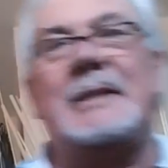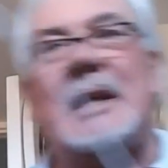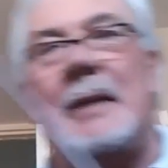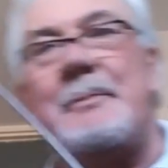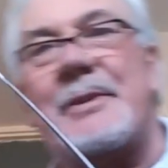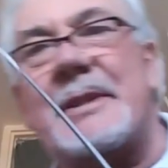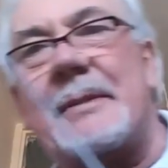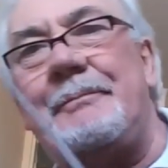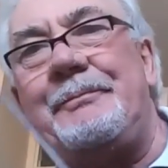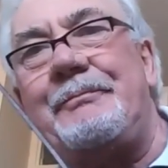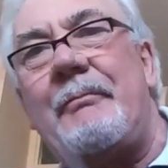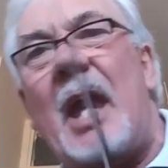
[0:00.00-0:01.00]
tips.
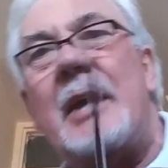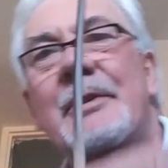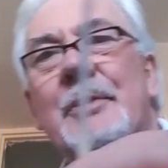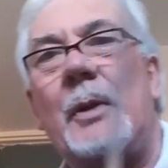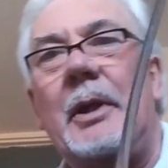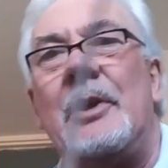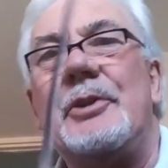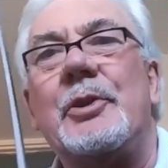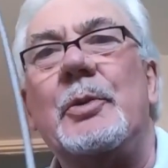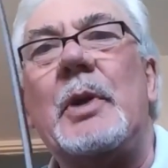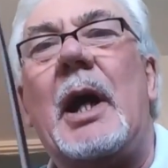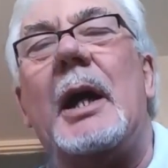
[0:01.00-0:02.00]
So what I'm going to
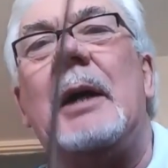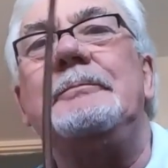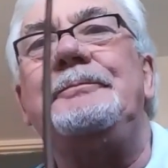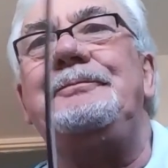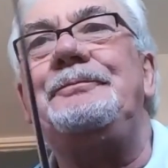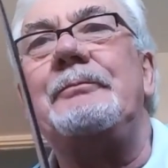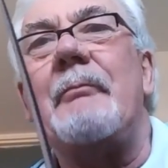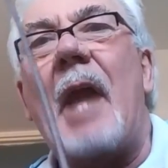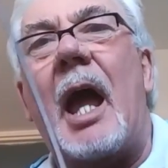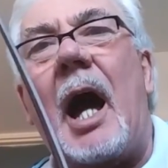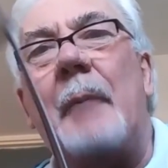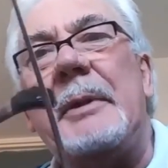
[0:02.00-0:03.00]
do,
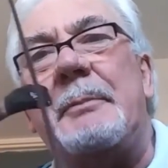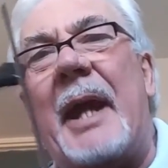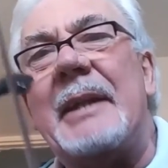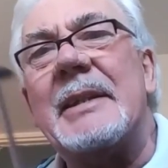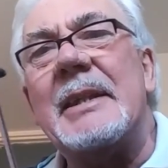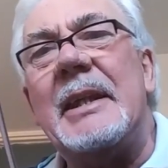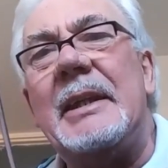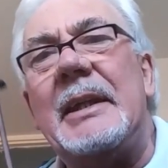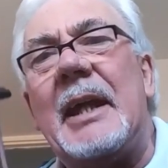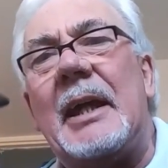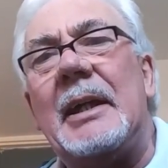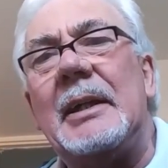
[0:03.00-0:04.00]
I'll be painting
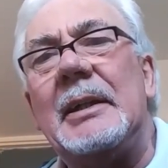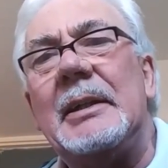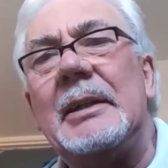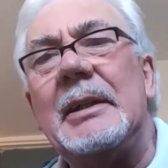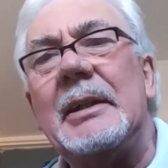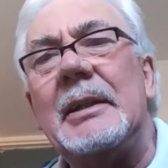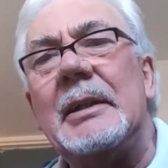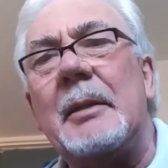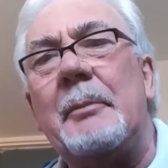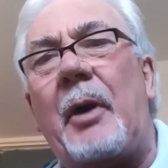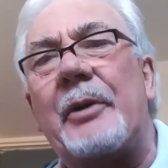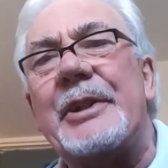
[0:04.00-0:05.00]

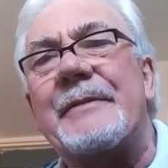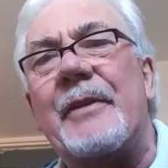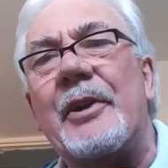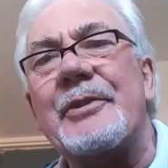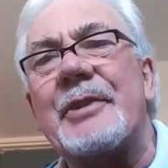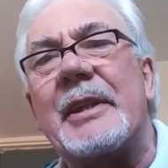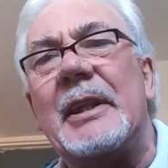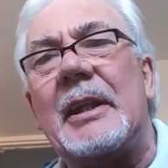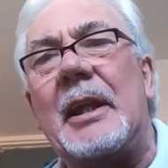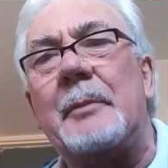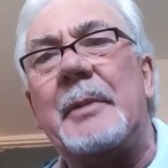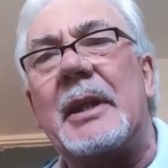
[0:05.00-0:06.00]
the bodies first. I think
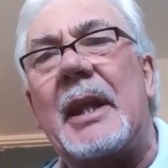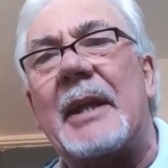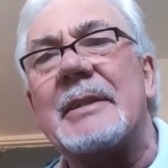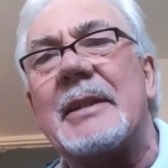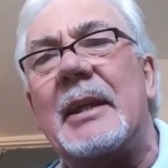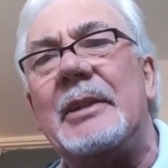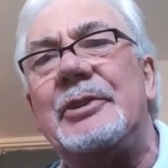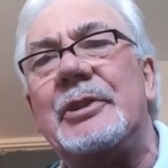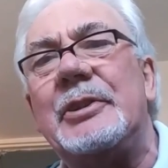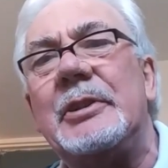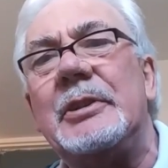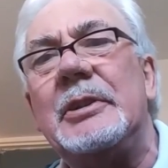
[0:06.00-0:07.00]
that'll be the next
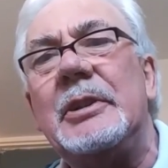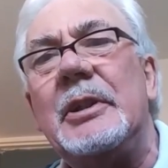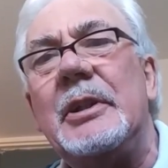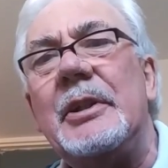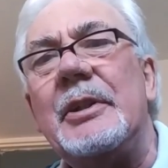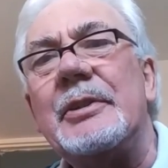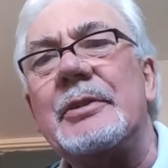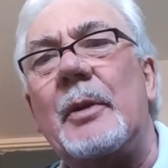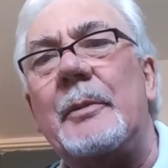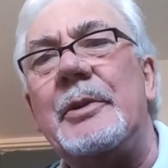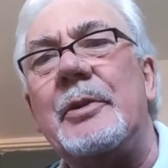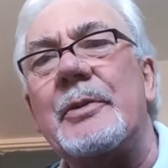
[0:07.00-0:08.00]
stage. So
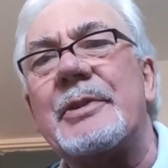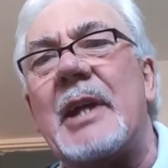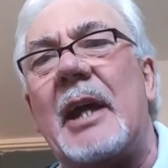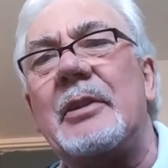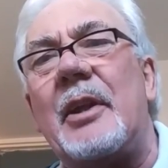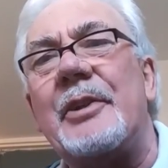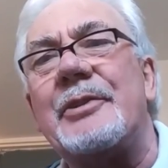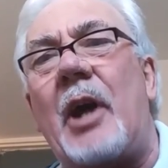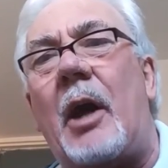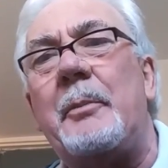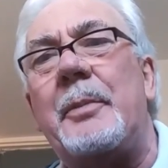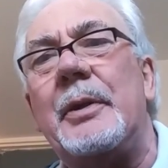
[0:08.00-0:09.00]
what we do is start on the
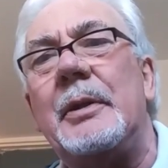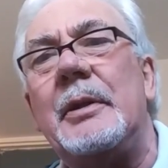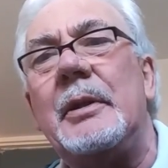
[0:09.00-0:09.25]
top,